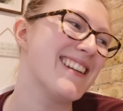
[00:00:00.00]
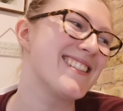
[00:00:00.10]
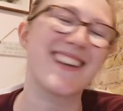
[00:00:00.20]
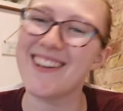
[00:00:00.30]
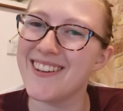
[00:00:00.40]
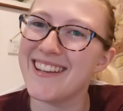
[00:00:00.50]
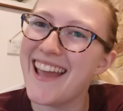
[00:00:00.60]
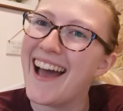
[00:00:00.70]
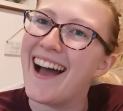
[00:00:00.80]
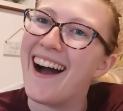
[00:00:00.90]
So
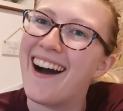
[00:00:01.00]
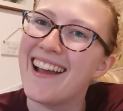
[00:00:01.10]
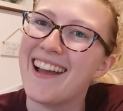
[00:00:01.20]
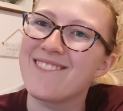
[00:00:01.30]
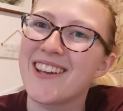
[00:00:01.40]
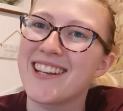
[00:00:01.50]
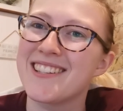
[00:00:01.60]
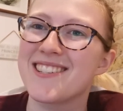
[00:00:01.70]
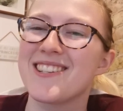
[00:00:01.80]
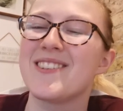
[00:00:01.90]
yeah, I am gonna
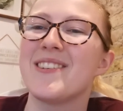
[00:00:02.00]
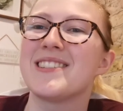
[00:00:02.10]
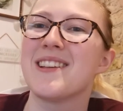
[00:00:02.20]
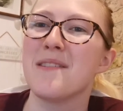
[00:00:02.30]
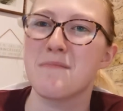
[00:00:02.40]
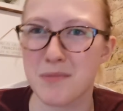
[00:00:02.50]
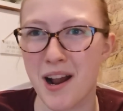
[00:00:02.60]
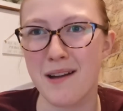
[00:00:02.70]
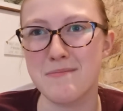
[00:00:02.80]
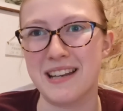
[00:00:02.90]
do some
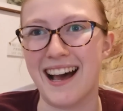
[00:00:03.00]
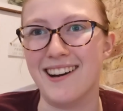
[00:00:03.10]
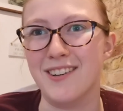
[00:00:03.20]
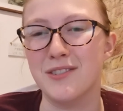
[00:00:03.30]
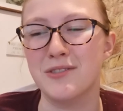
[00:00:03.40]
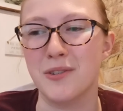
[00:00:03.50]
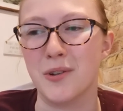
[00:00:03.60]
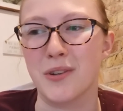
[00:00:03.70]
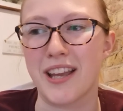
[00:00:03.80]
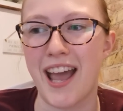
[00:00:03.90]
prep now
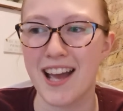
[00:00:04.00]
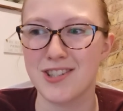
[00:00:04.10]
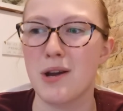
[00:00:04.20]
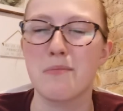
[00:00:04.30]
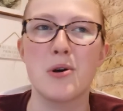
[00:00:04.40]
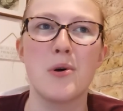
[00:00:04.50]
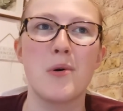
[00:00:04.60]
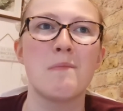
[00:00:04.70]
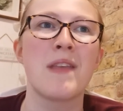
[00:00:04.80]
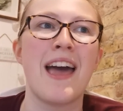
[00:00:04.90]
for the catch-up
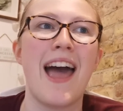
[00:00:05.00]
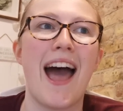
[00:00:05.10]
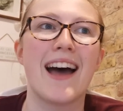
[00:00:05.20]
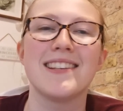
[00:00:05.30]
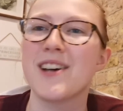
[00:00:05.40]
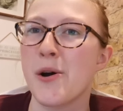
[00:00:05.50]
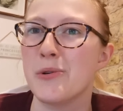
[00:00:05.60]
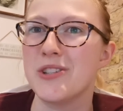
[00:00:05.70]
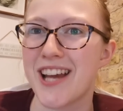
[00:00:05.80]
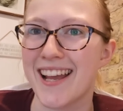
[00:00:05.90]
call and I
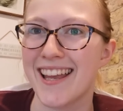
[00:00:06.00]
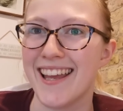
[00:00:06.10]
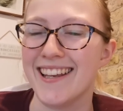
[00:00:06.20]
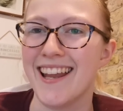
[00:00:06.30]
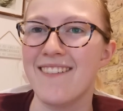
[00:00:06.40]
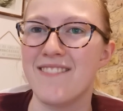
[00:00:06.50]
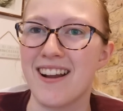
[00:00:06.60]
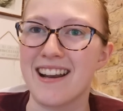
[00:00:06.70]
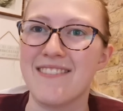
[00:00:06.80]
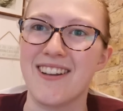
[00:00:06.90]
will check in
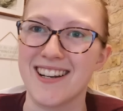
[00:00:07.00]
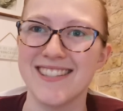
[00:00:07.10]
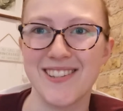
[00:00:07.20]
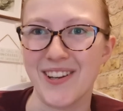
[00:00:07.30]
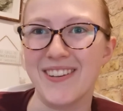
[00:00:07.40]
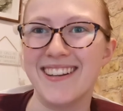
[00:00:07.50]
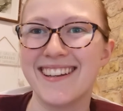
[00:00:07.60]
very, very soon.